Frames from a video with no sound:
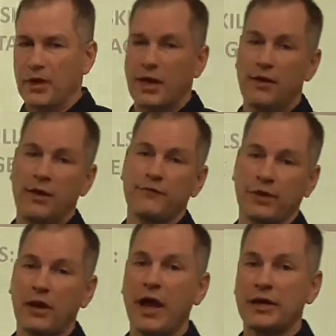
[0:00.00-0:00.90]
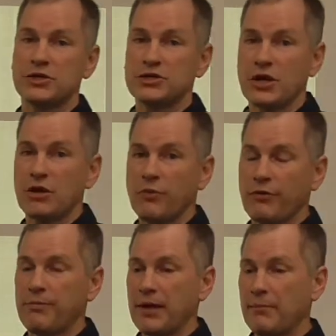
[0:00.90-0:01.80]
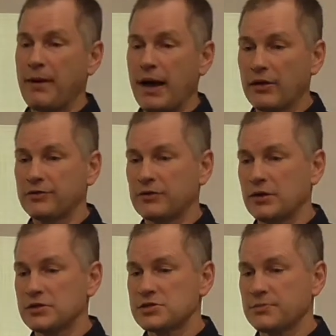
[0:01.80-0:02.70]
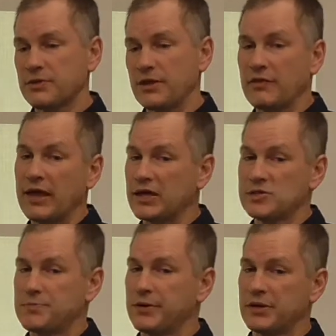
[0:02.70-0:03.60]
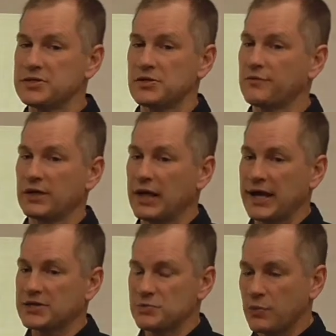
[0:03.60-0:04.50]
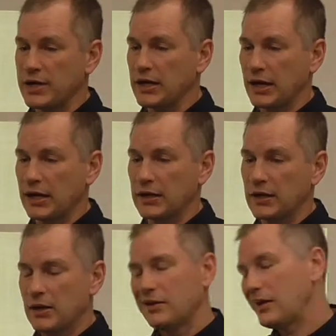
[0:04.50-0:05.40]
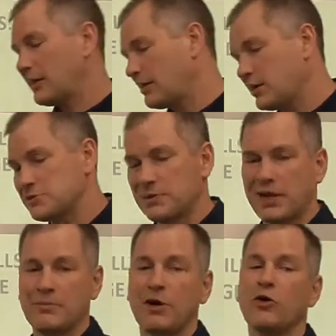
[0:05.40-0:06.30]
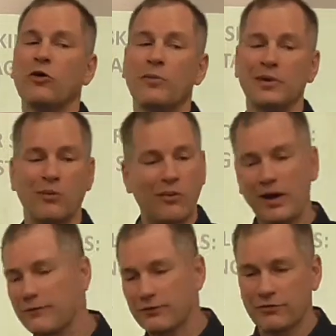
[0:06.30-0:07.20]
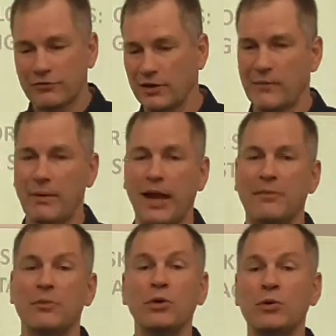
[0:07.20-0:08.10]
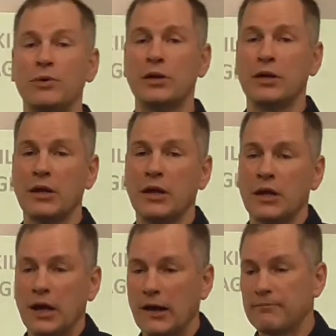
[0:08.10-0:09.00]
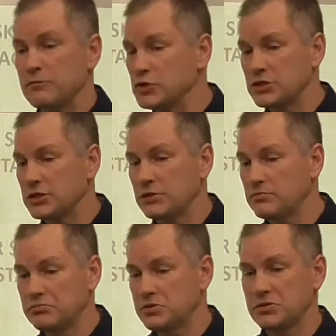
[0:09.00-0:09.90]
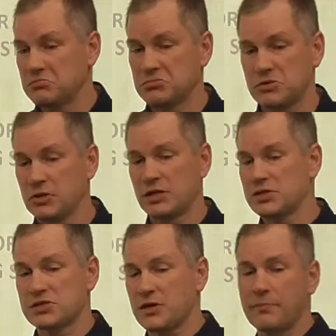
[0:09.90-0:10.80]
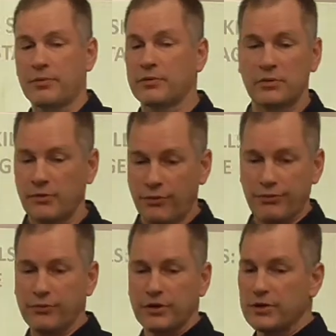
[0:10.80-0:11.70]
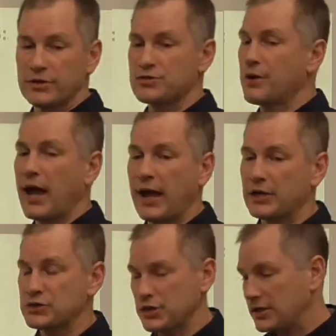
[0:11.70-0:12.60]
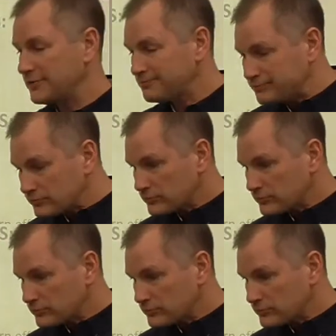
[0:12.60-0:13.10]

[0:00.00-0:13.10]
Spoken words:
if a client is sharing with me about something that they experienced over the last week, and the husband came home and the wife was in a bad mood, and she took his supper and threw it in the trash, and